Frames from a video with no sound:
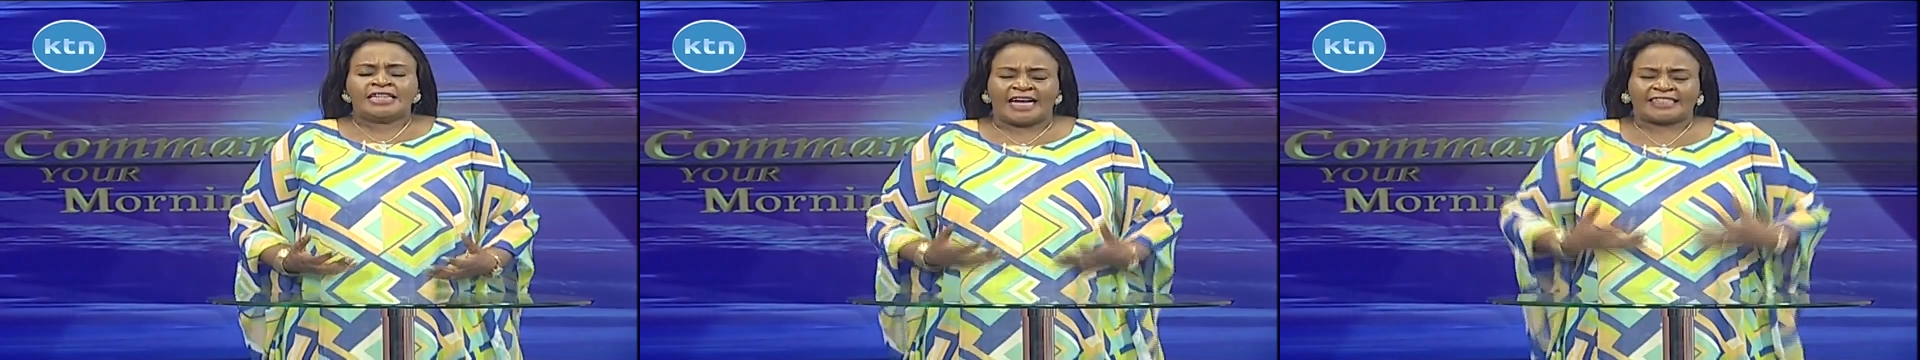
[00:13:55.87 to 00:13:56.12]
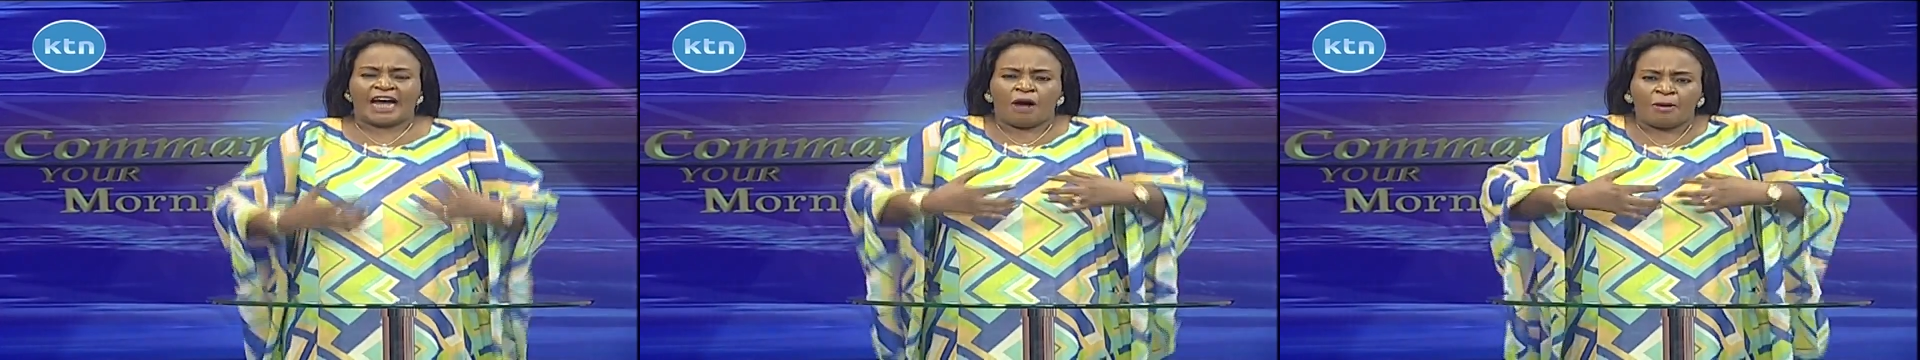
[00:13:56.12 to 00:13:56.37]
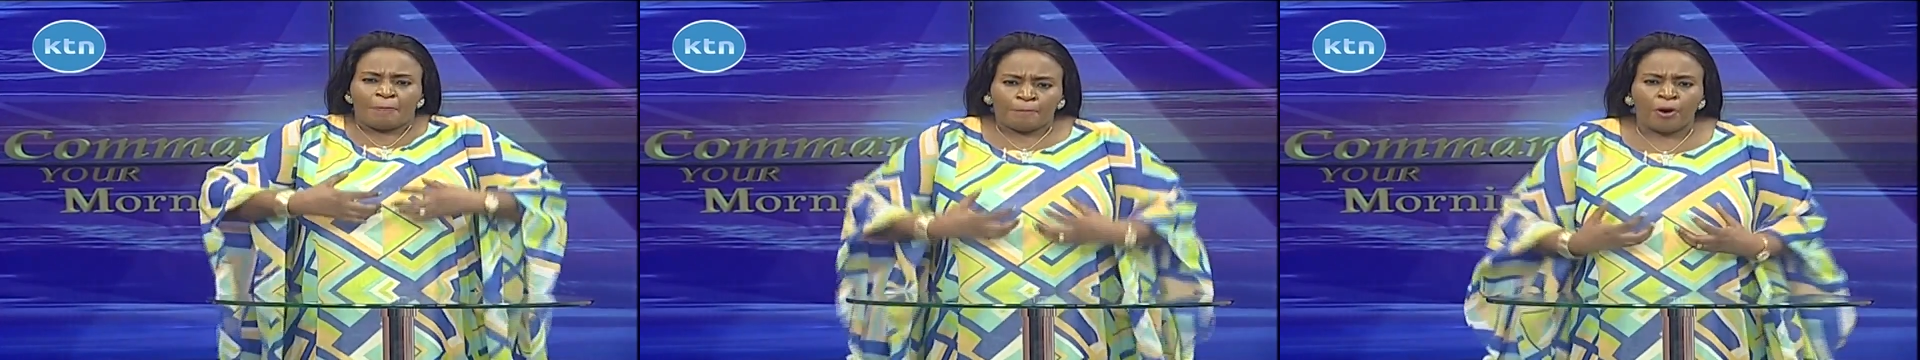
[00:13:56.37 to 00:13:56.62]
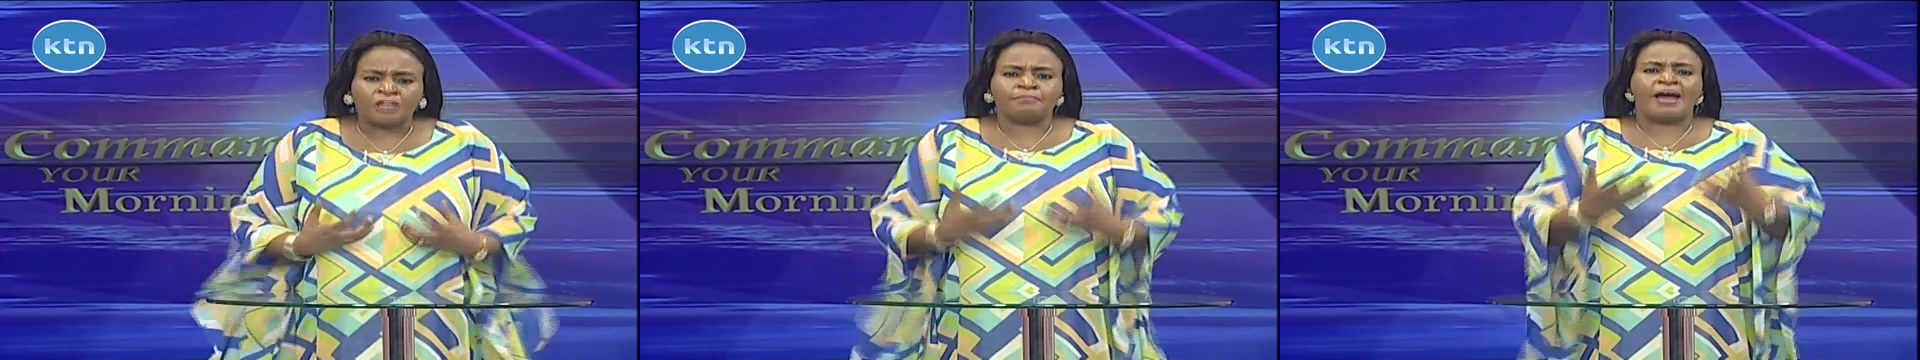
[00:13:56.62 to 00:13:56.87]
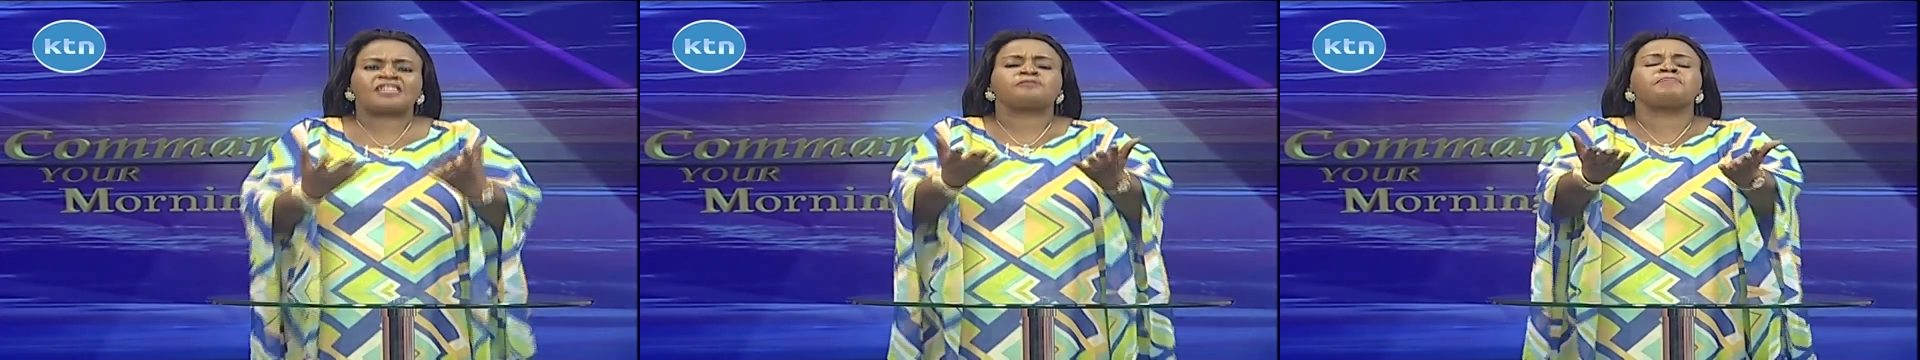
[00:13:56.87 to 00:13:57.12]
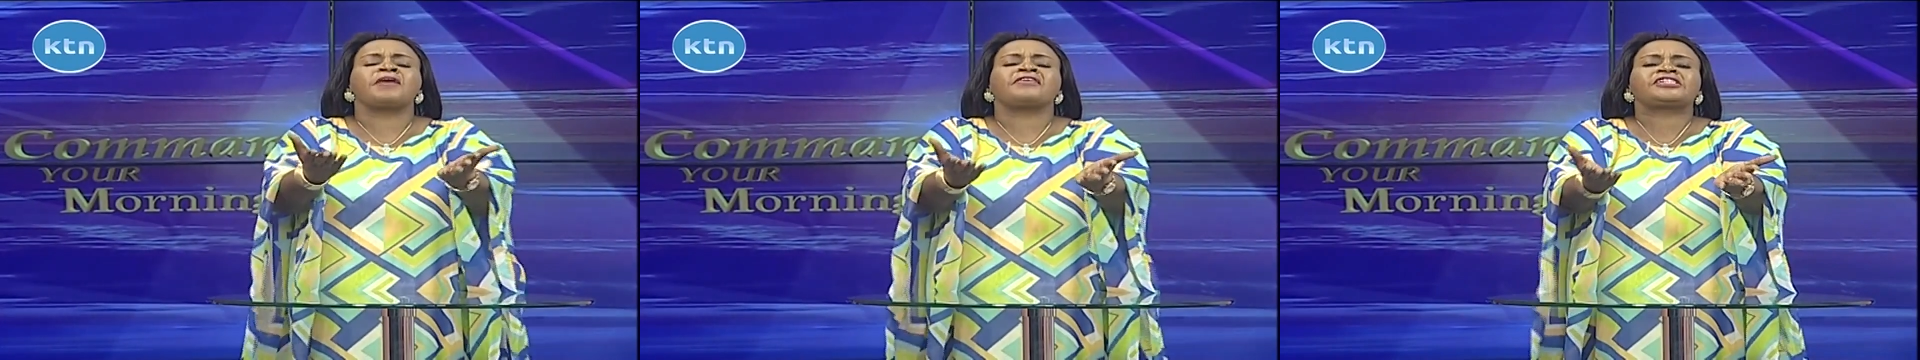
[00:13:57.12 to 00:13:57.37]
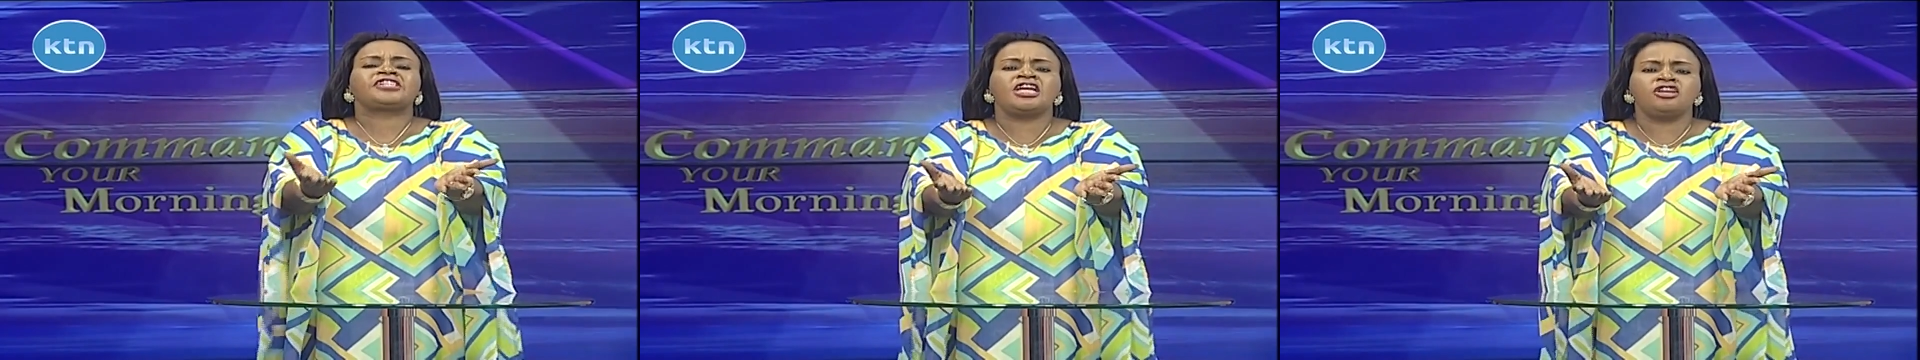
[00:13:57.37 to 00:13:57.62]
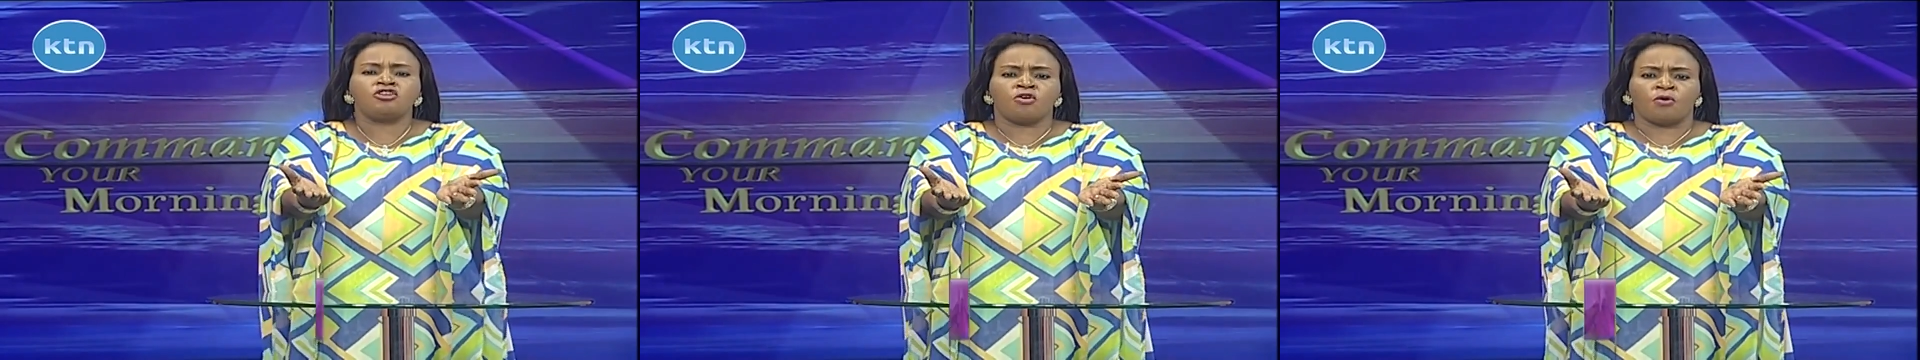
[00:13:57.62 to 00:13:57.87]
that I will put my spirit
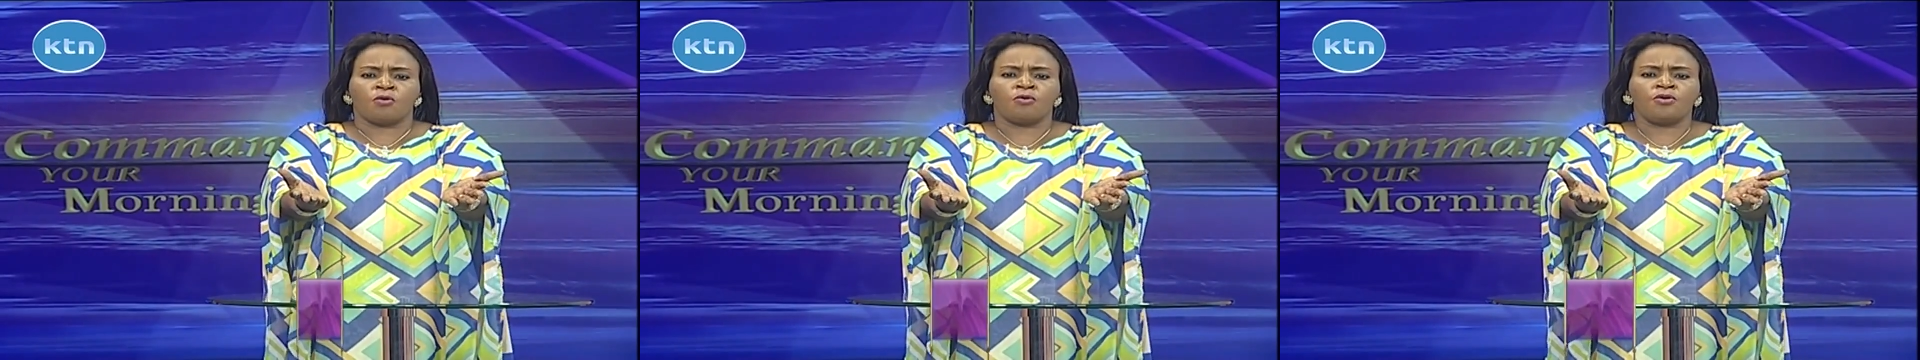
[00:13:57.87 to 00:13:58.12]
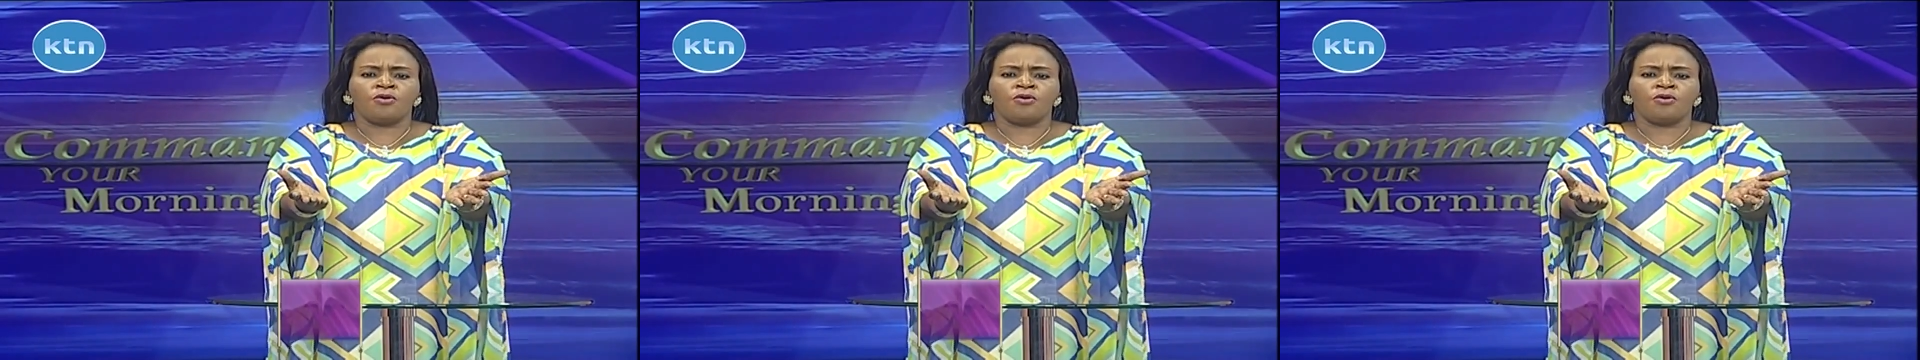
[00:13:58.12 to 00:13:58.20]
in you.